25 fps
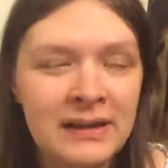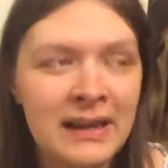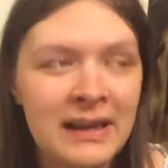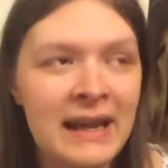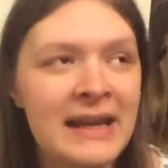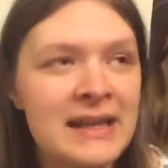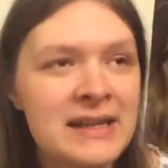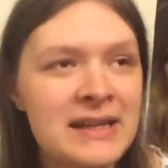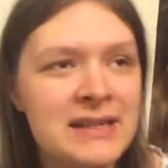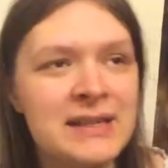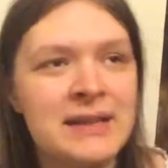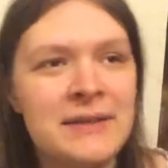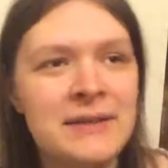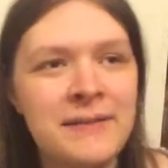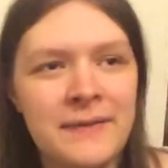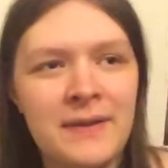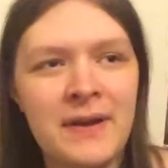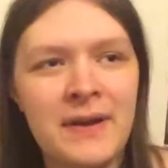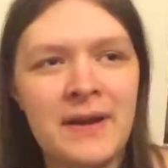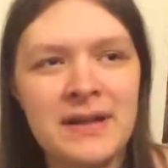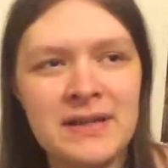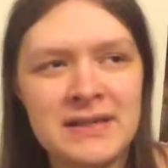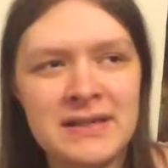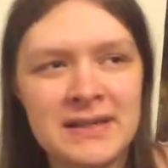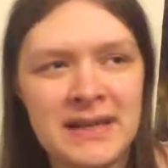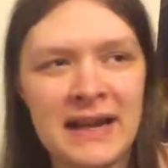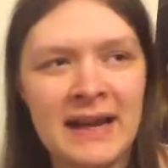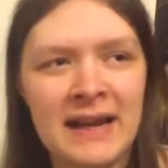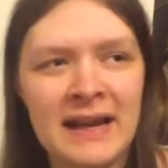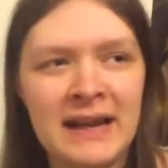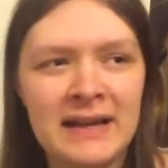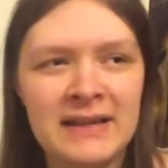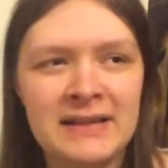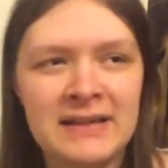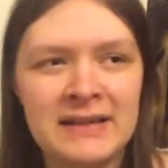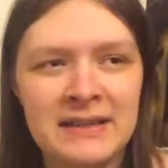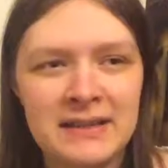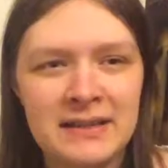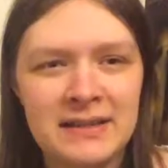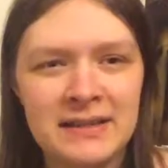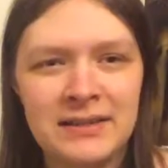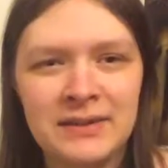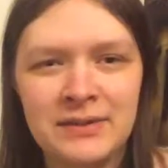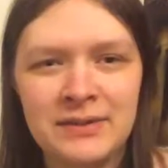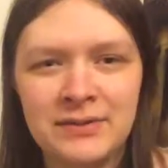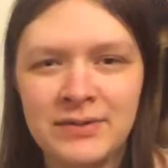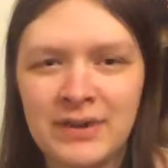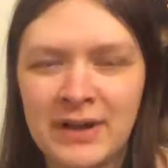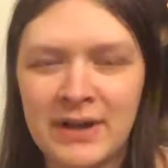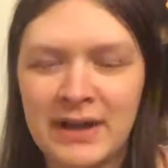Yes, the first act
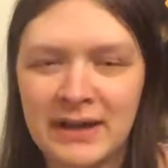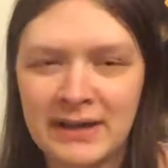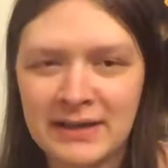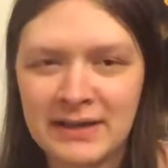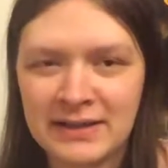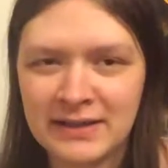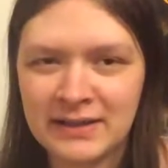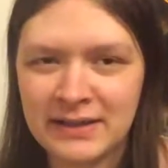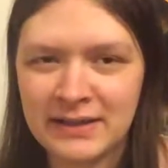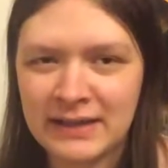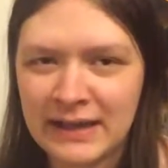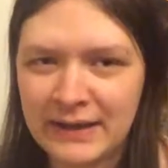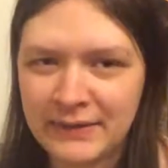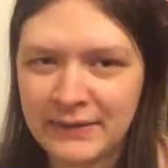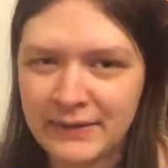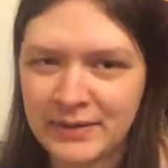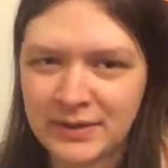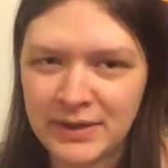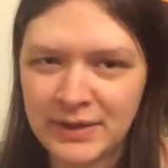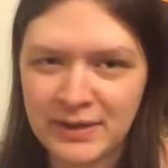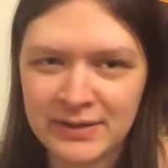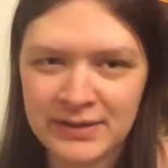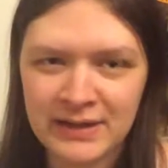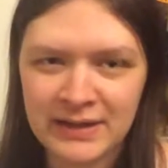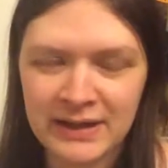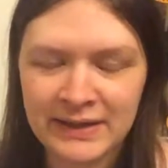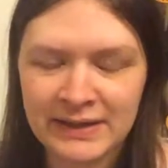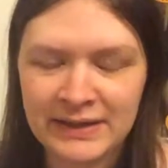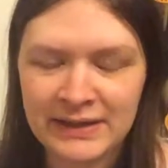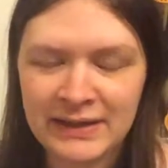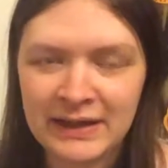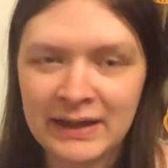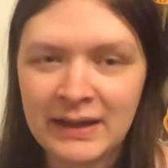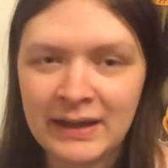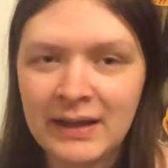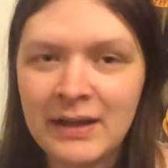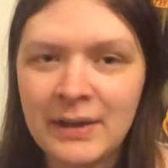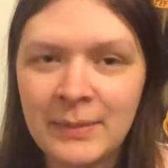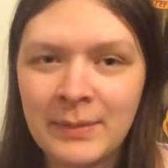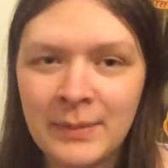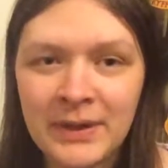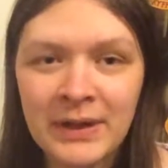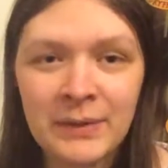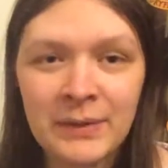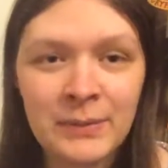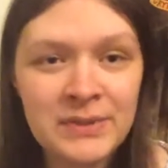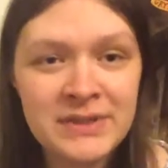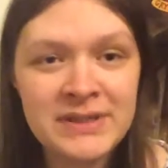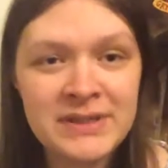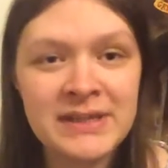dragged ever so slightly,
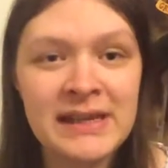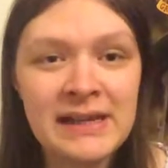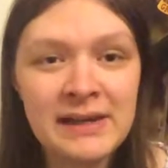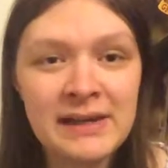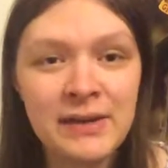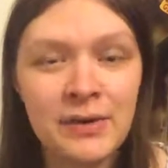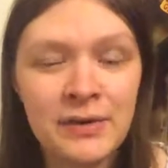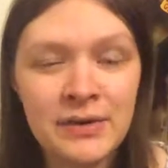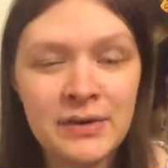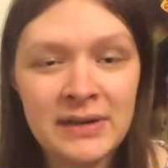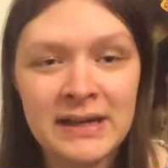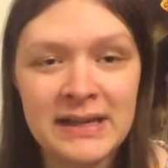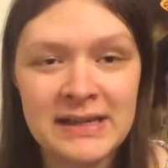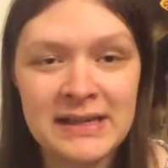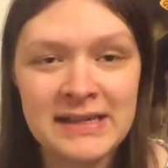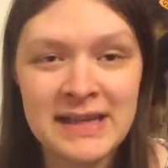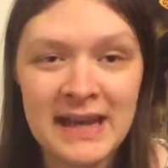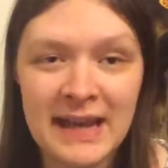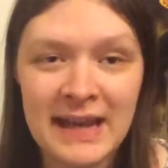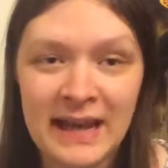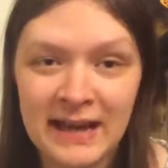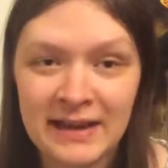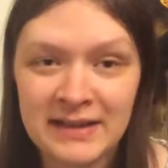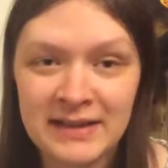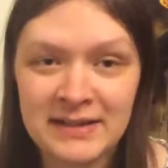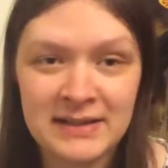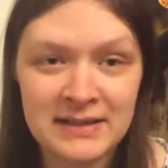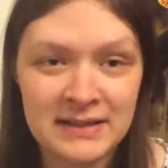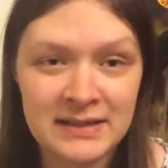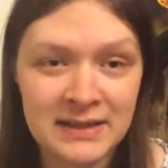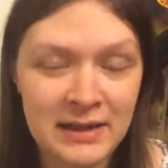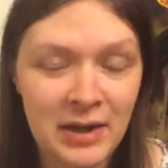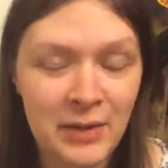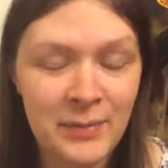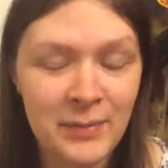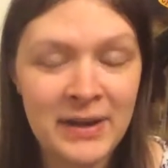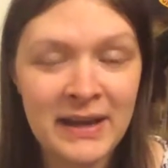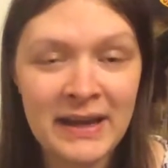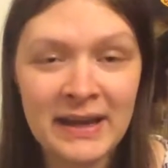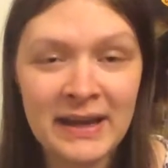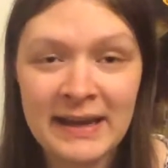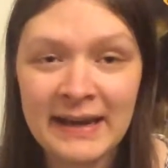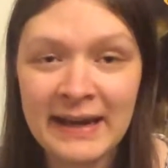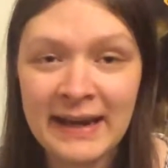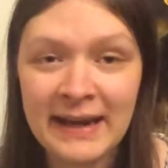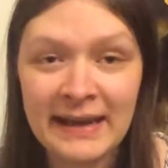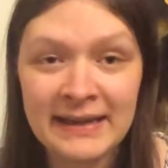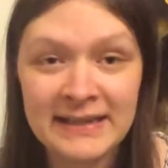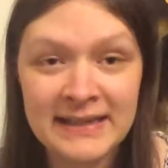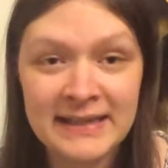but it was the longest act, coming
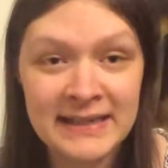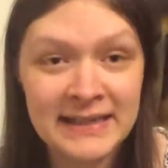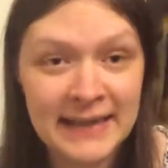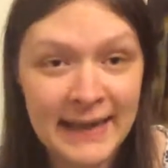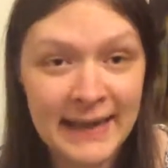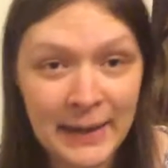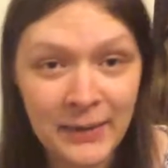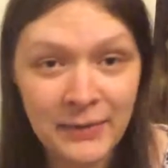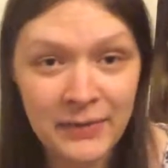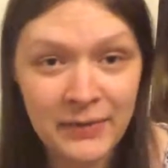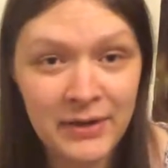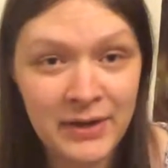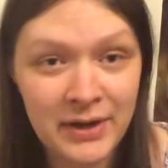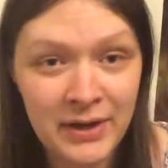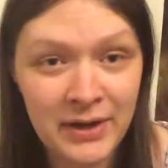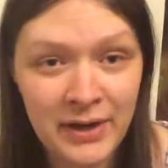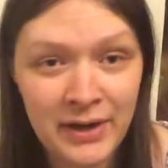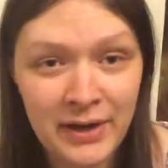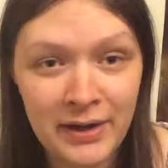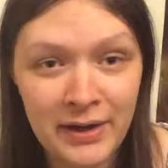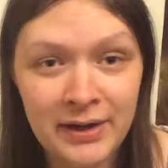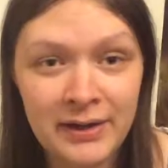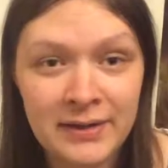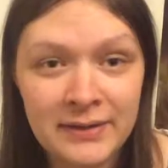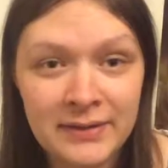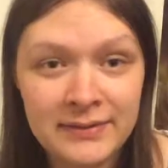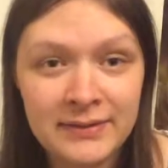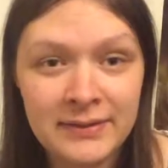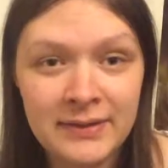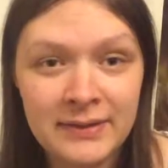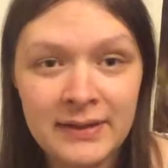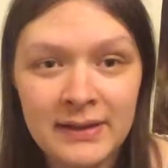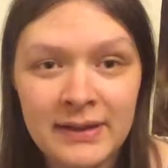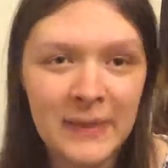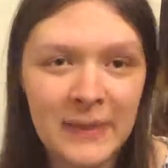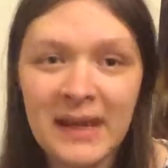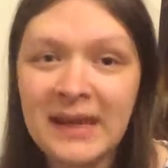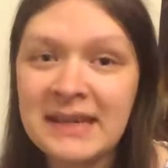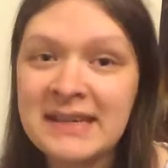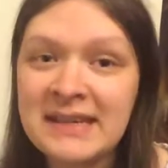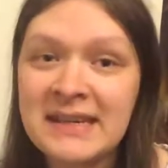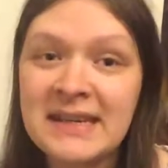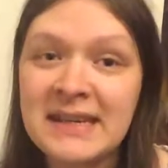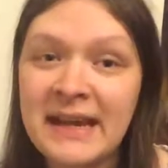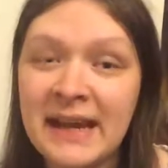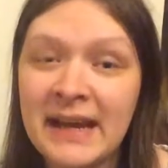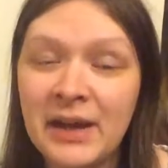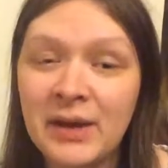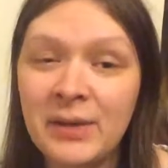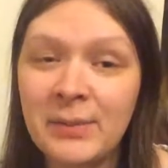in at an hour and a half. It
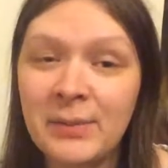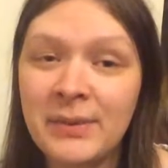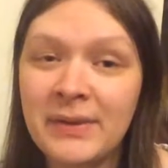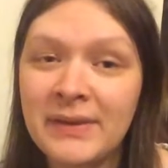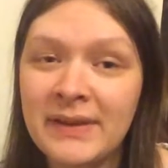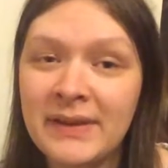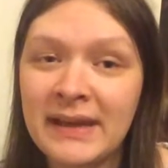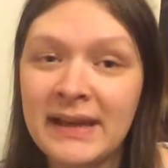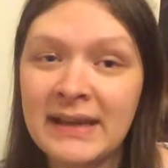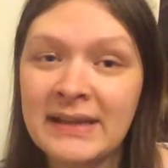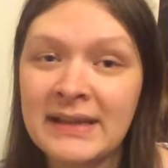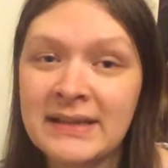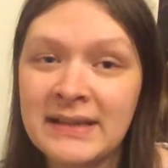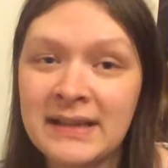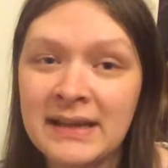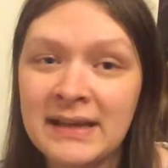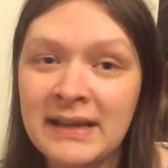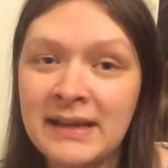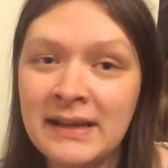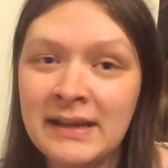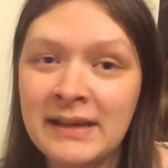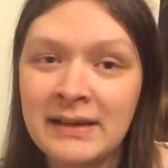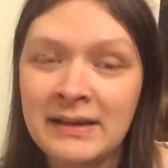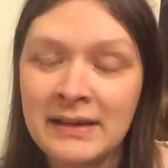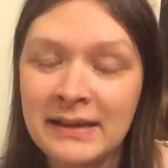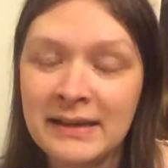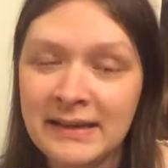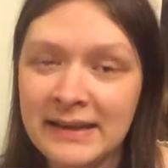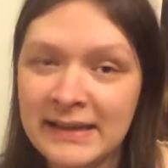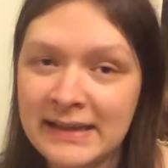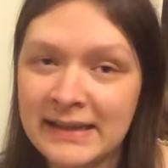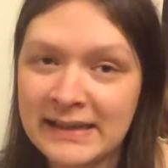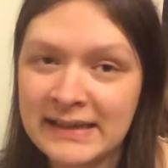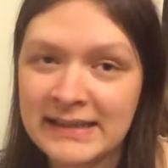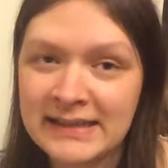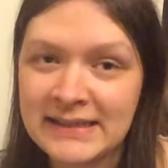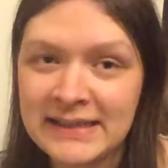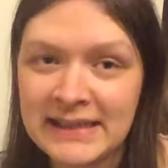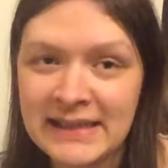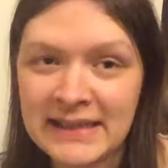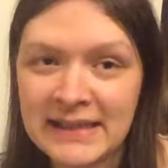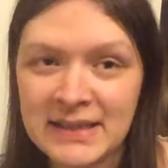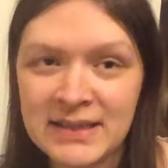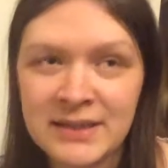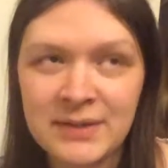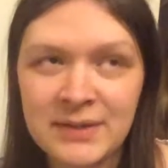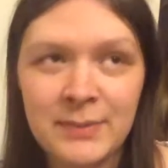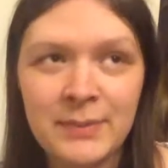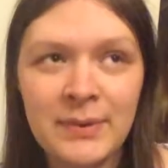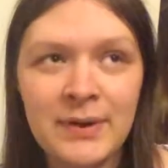didn't help that the theatre
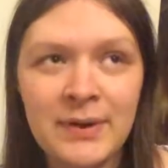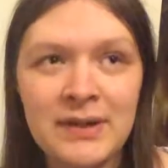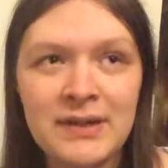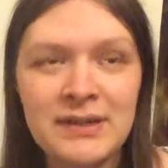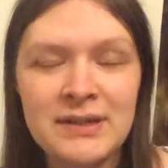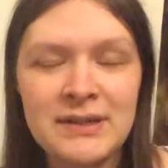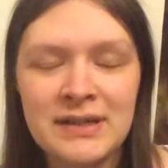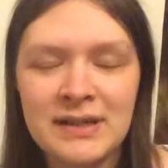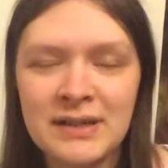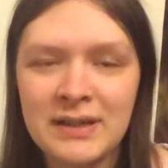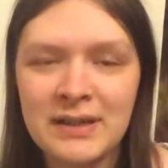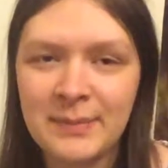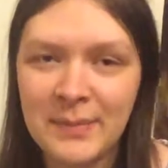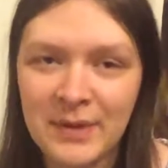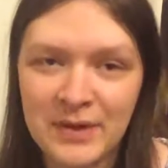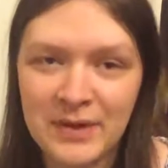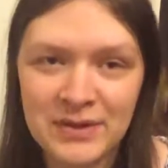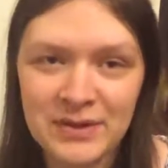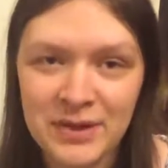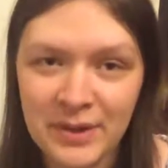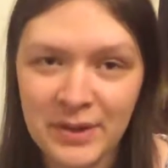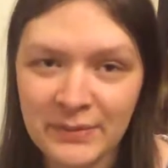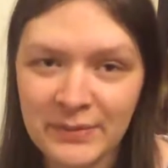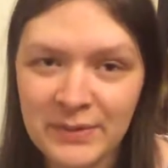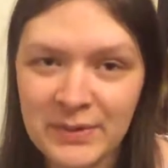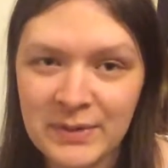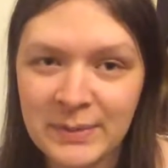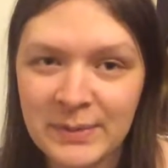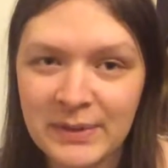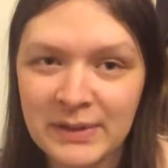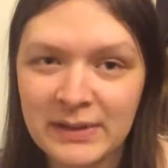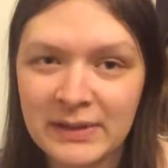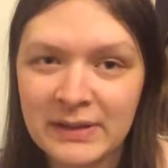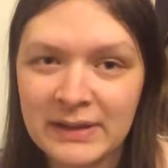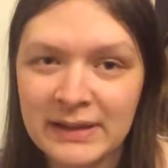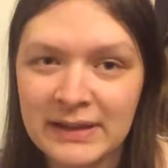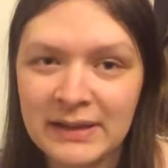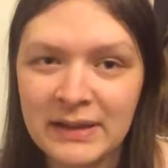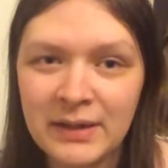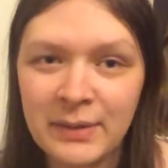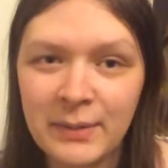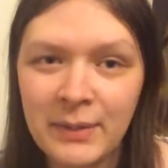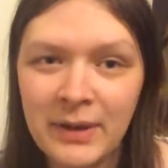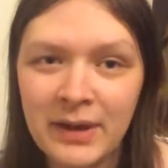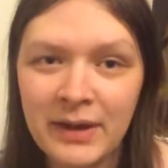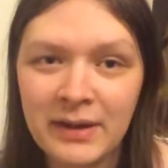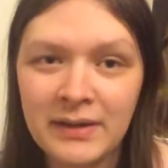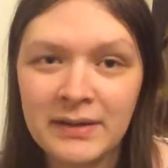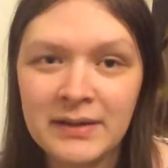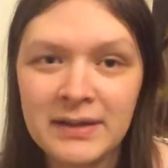seats weren't the most comfortable in the
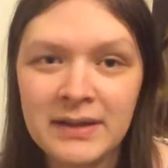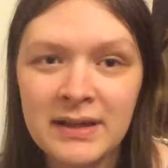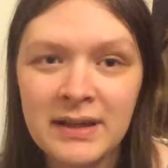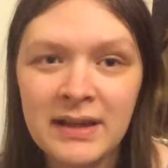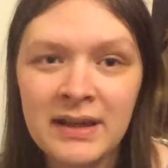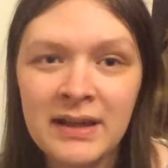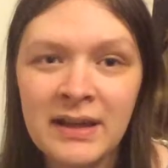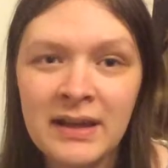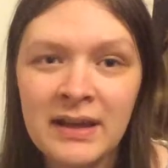world.